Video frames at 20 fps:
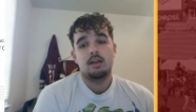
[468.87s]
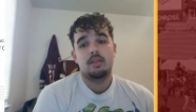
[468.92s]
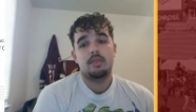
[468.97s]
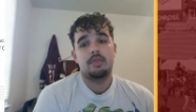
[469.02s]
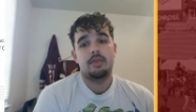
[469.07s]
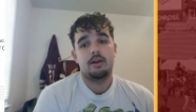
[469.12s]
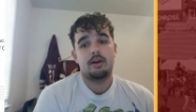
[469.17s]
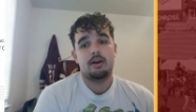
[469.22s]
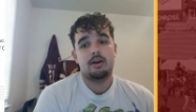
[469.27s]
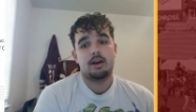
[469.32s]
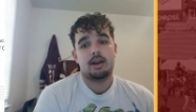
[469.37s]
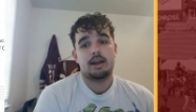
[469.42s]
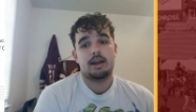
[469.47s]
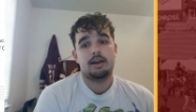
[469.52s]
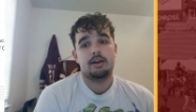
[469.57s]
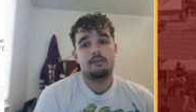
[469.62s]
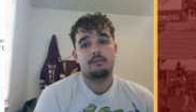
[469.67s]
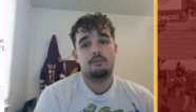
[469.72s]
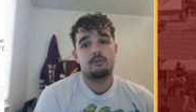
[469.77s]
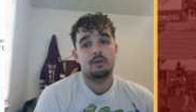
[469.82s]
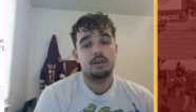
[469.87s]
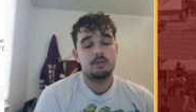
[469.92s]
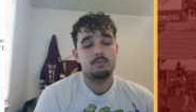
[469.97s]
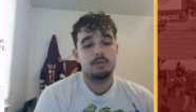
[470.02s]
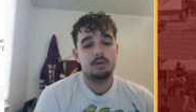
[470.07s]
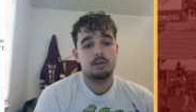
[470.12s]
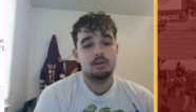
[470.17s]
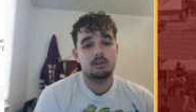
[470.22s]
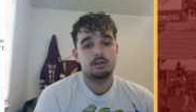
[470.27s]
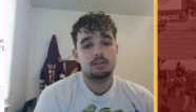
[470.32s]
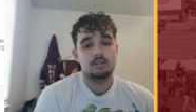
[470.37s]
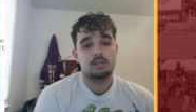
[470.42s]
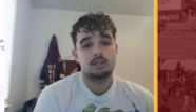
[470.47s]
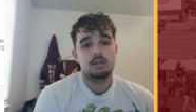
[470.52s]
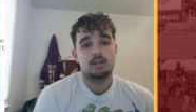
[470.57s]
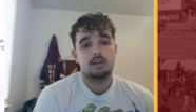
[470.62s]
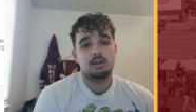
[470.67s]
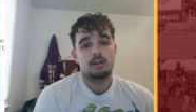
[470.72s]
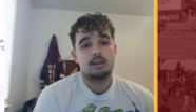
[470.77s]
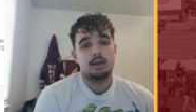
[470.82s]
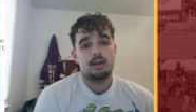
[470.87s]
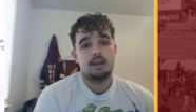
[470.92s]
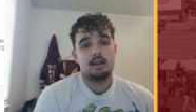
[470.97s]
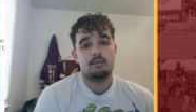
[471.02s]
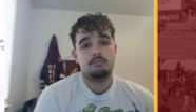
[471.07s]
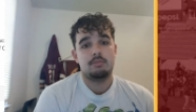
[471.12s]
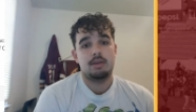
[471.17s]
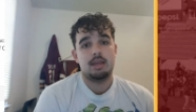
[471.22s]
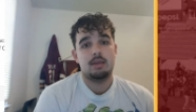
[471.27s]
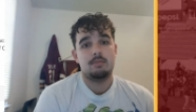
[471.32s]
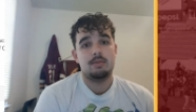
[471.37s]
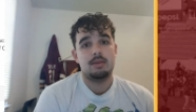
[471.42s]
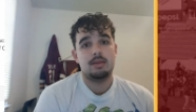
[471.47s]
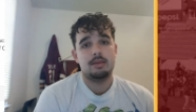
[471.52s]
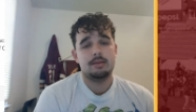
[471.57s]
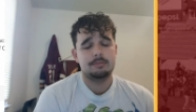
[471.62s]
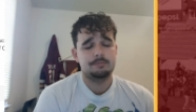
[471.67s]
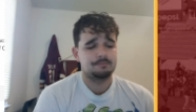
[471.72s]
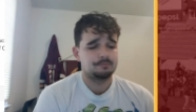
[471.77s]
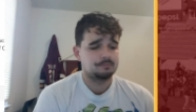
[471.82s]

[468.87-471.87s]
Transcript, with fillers: their kind of rebuild, and maybe